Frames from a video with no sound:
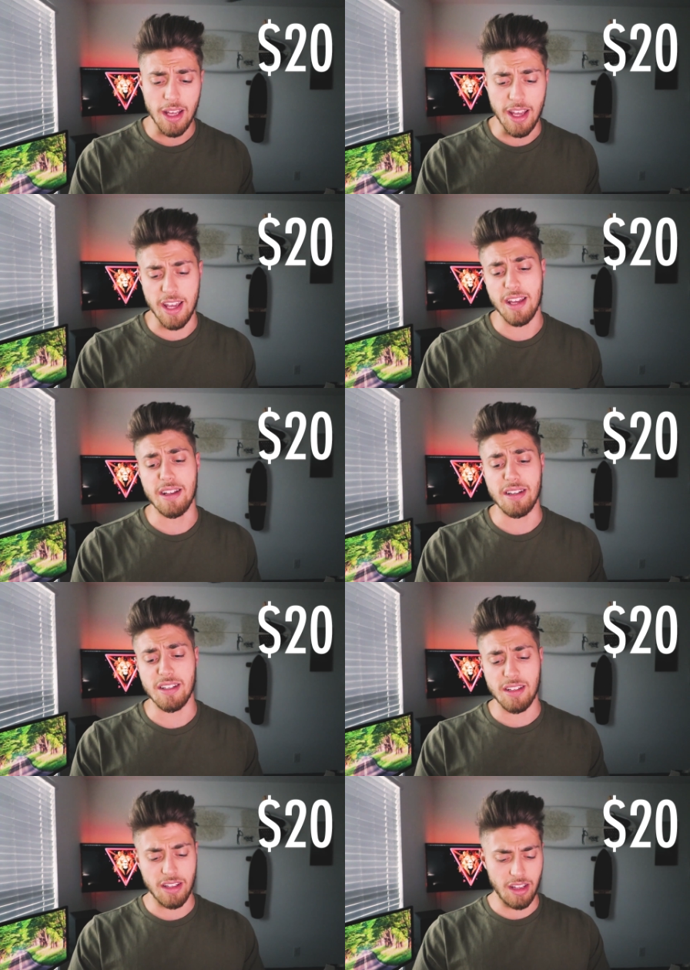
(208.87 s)

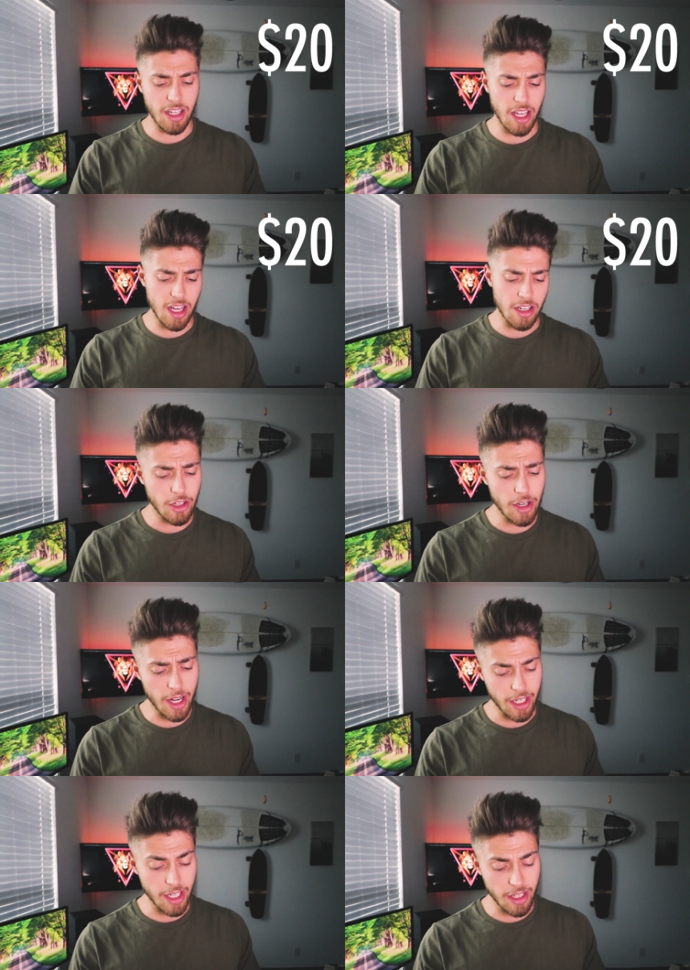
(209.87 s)
And again, you're
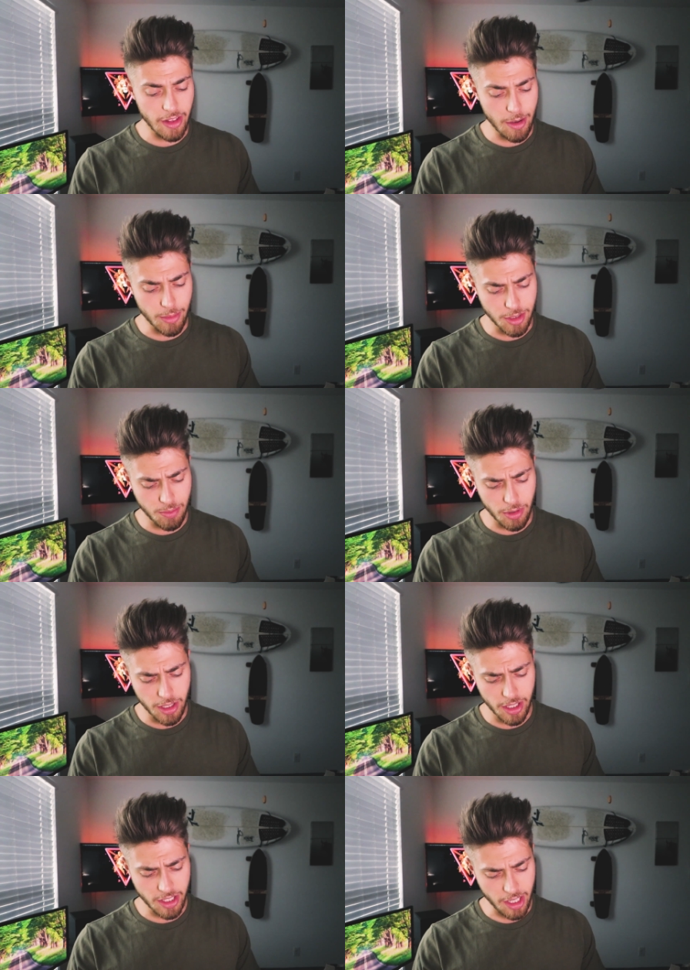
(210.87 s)
not getting that much
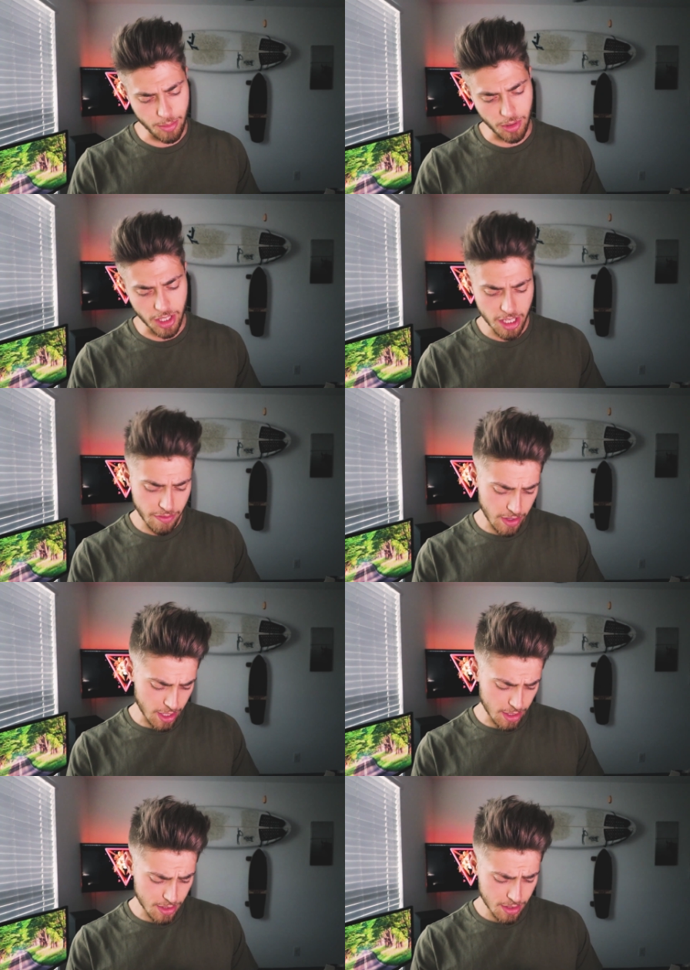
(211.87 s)
product. I believe
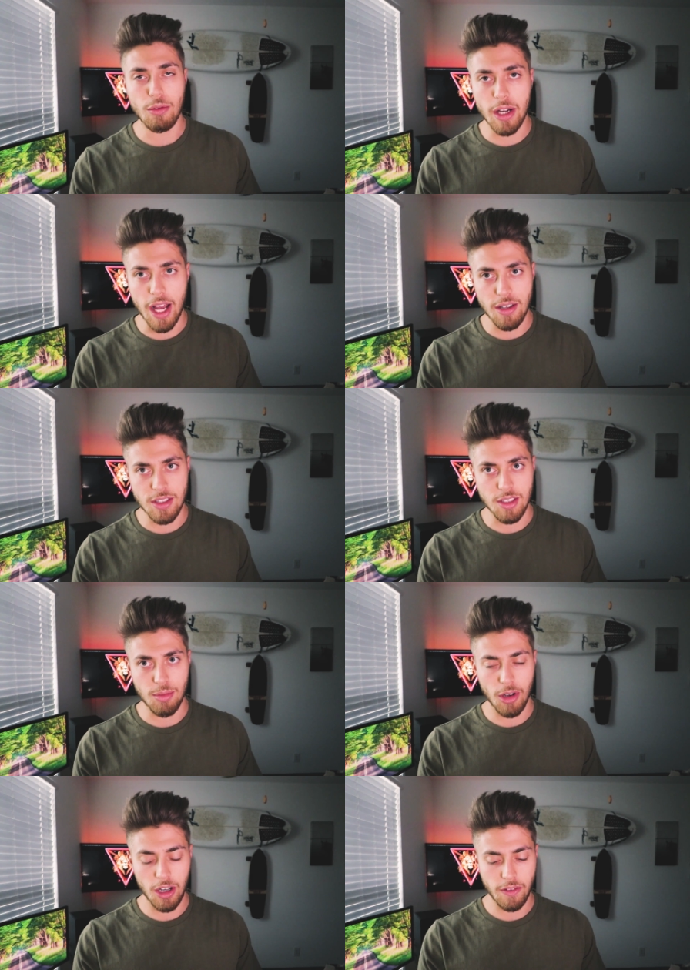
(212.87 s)
it's 3 ounces
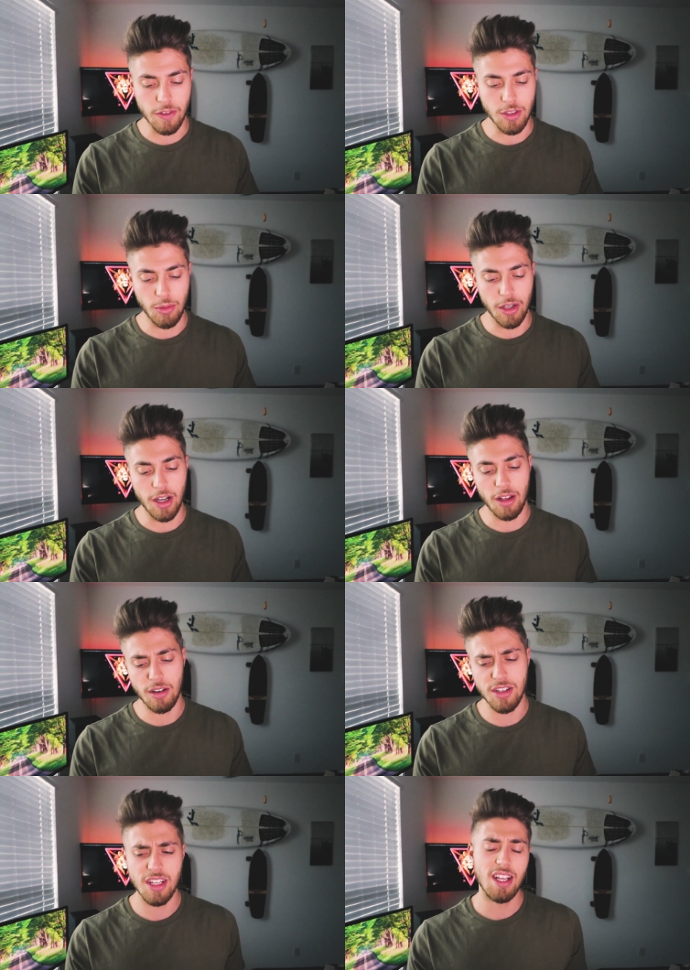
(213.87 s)
of product for
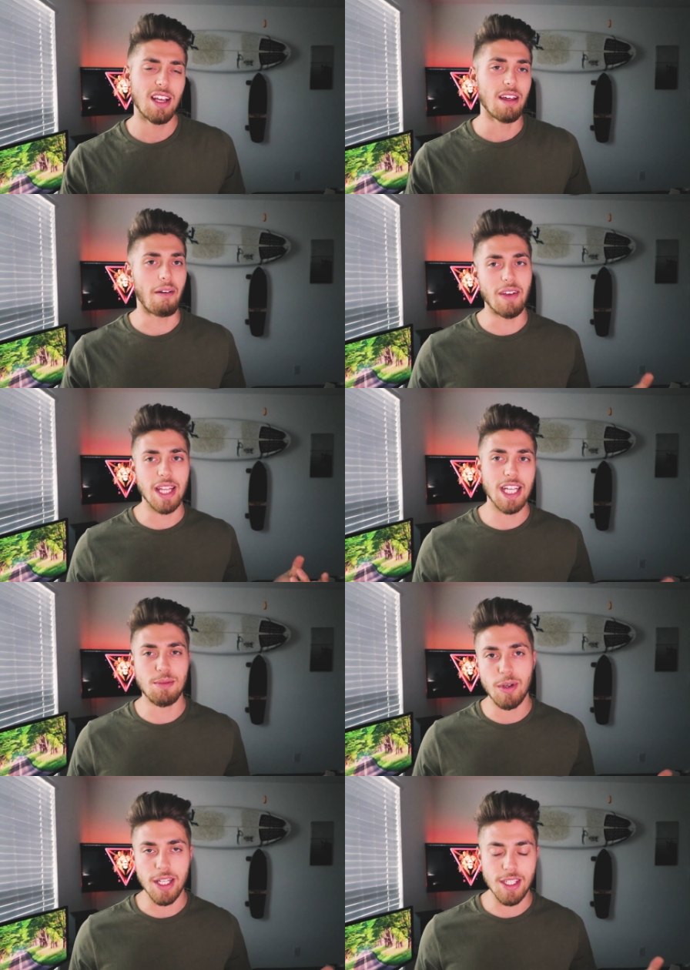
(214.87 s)
$20. I mean,
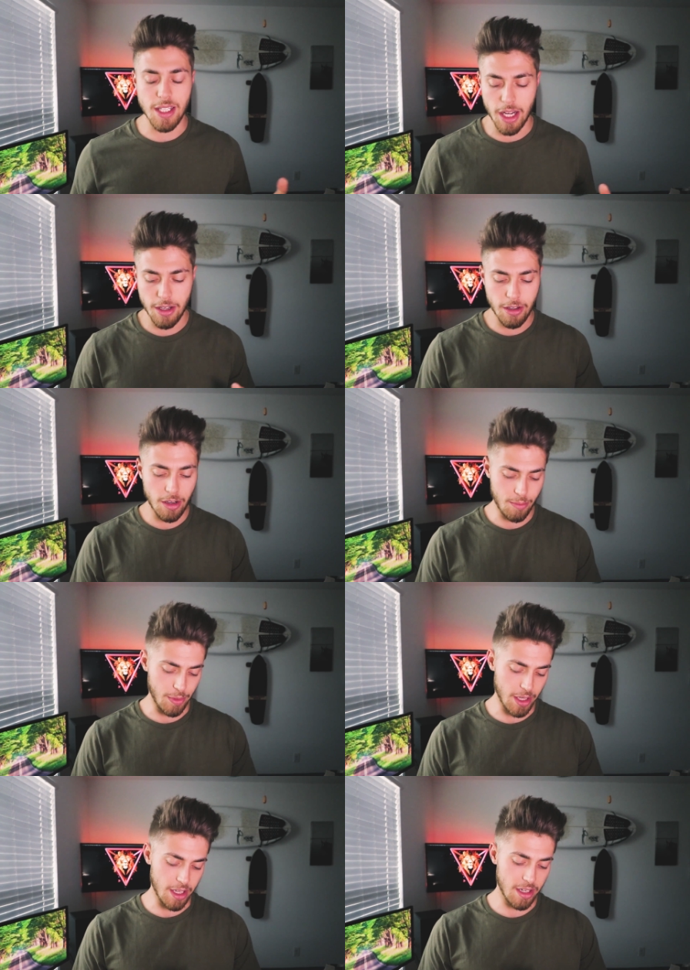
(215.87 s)
that's pretty standard,
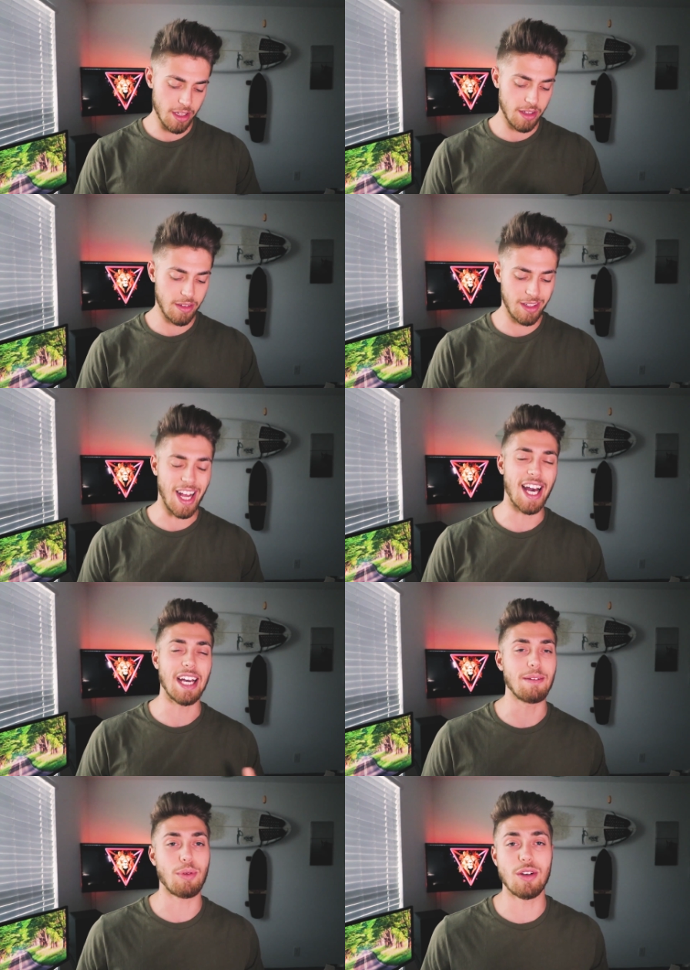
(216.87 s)
but
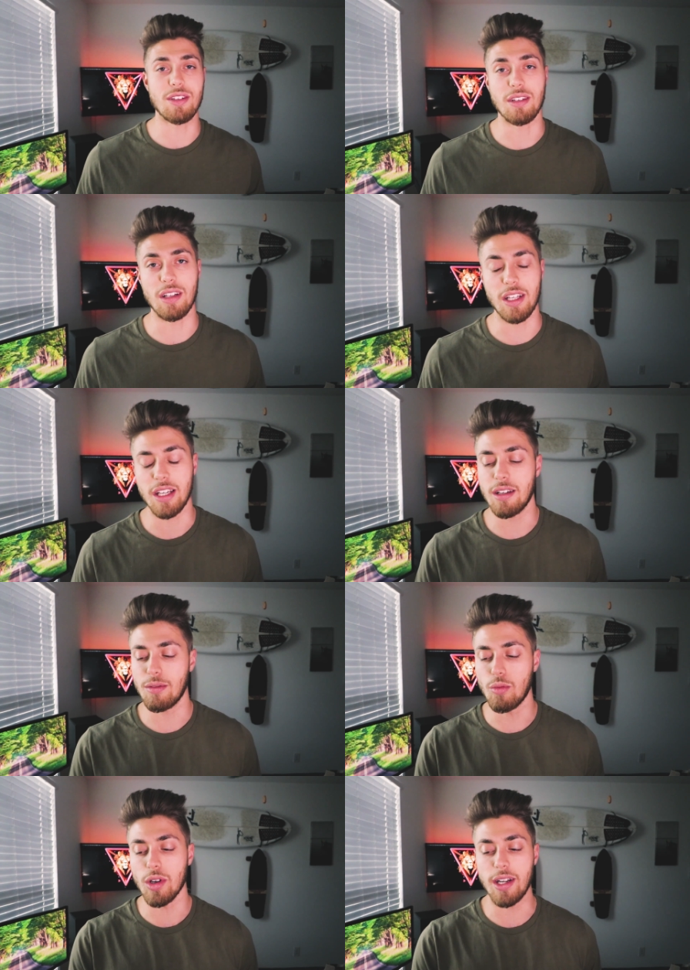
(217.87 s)
I personally
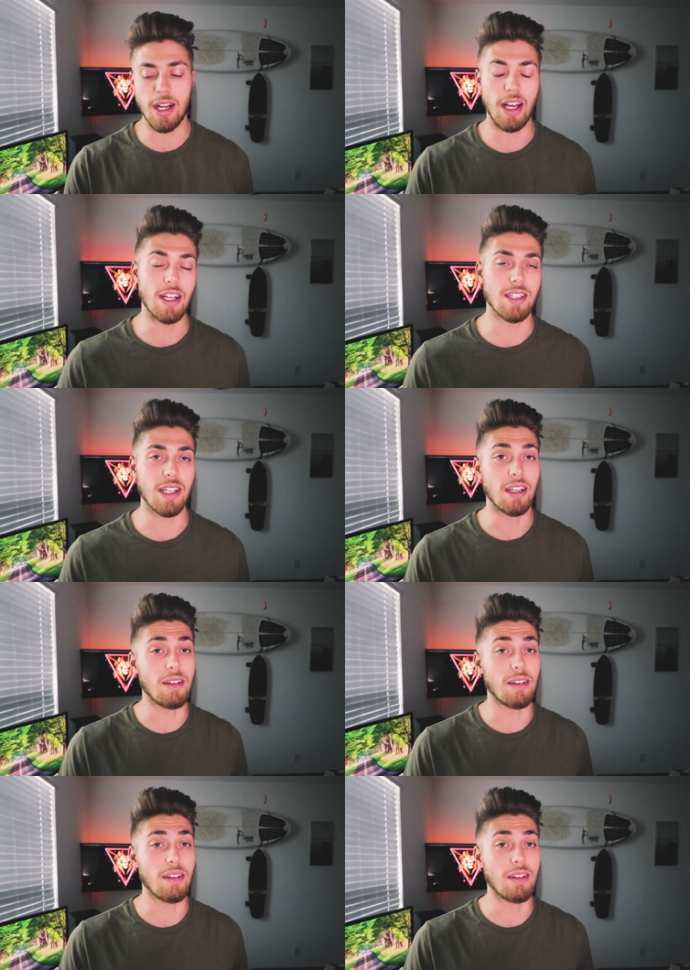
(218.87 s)
would not